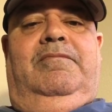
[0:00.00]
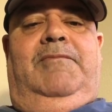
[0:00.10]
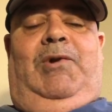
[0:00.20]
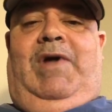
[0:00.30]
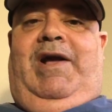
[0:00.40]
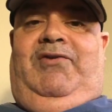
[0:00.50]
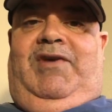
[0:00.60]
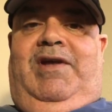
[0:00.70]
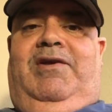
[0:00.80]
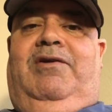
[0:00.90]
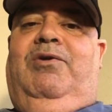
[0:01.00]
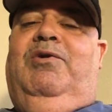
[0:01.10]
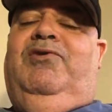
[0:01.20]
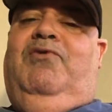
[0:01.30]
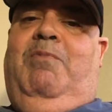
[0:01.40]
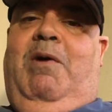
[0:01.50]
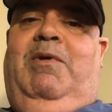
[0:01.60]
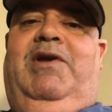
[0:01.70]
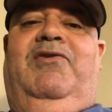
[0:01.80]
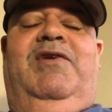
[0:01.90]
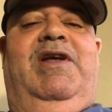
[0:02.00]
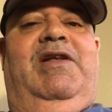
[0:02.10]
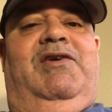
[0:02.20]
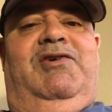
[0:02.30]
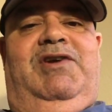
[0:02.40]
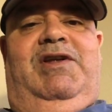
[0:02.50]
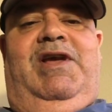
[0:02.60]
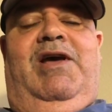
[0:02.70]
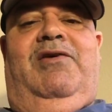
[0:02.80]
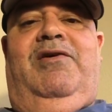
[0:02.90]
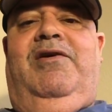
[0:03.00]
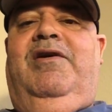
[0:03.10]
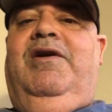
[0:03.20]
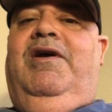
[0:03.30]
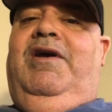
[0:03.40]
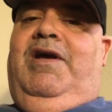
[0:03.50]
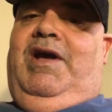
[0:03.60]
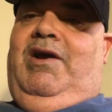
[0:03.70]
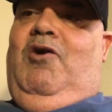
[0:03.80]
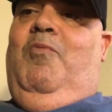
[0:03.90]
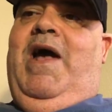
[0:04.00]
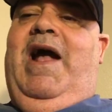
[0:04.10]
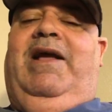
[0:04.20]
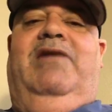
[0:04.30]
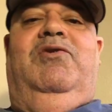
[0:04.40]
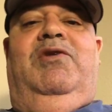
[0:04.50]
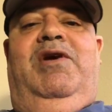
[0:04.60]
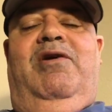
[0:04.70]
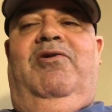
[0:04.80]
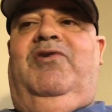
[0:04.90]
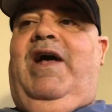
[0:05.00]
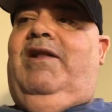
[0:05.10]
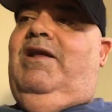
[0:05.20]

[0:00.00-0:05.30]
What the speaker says: So like I said, the clueless Republicans need to get their shit together and go back and do the HEROES Act.